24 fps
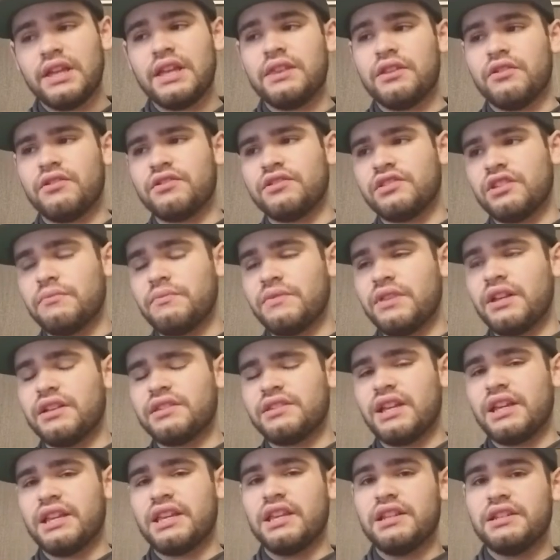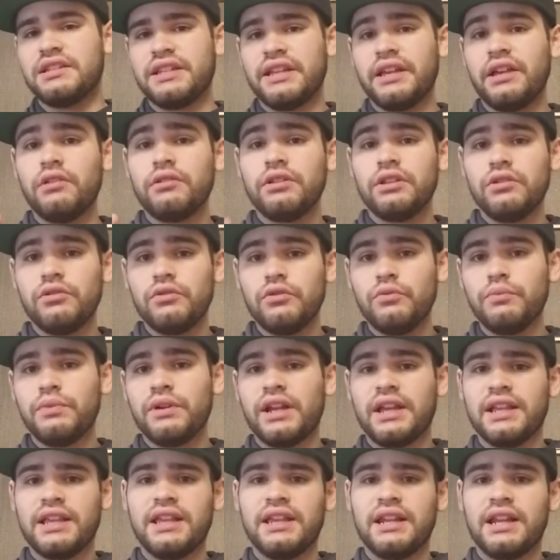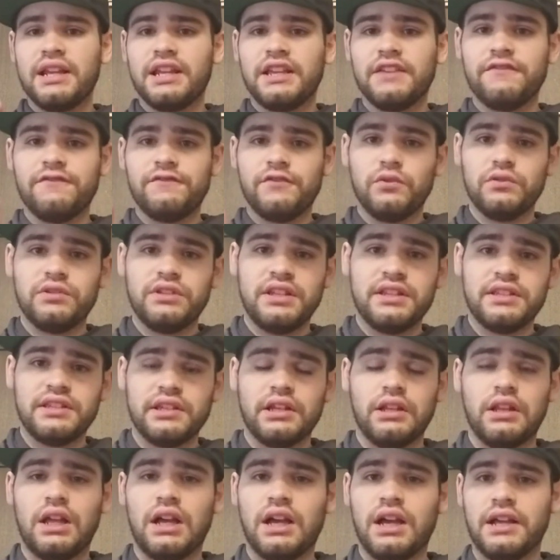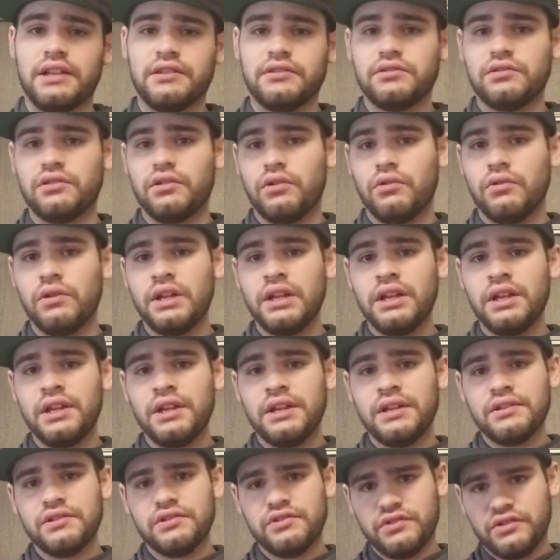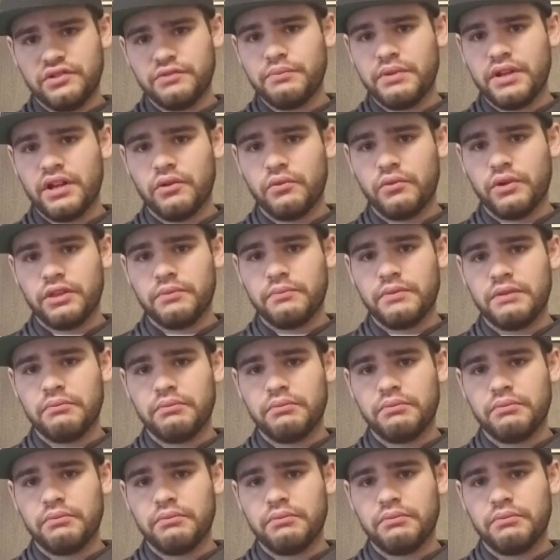And there's some things I can tell you, but I cannot give full detail on, so just bear with me,